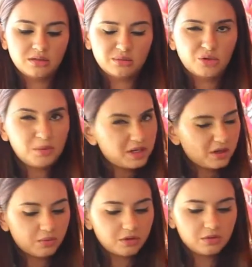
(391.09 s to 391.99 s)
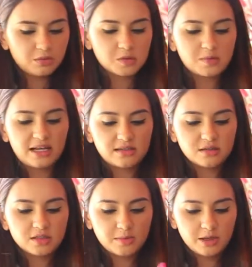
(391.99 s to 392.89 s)
probably not one of the most
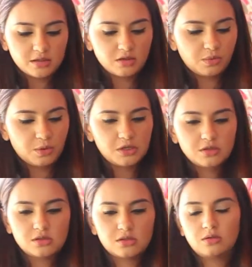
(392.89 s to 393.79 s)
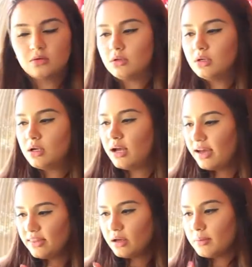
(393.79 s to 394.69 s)
pleasant smells in the world, so
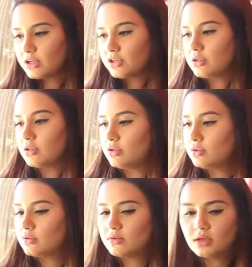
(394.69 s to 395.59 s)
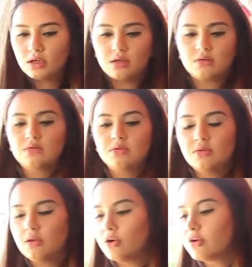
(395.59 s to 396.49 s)
I think I'm actually going to use the
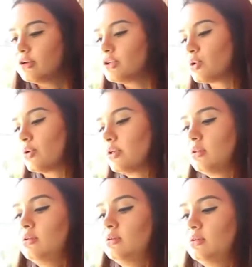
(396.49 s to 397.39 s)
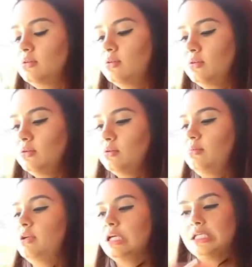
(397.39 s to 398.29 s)
orange oil
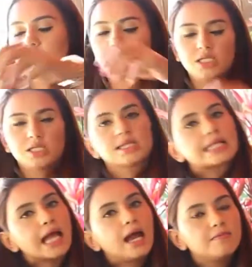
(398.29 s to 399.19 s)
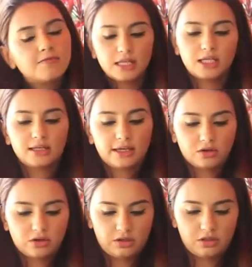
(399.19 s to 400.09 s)
because I'm feeling
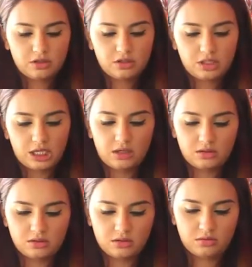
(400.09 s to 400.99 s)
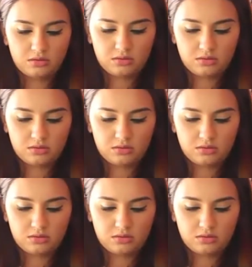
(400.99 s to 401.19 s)
like orange today. So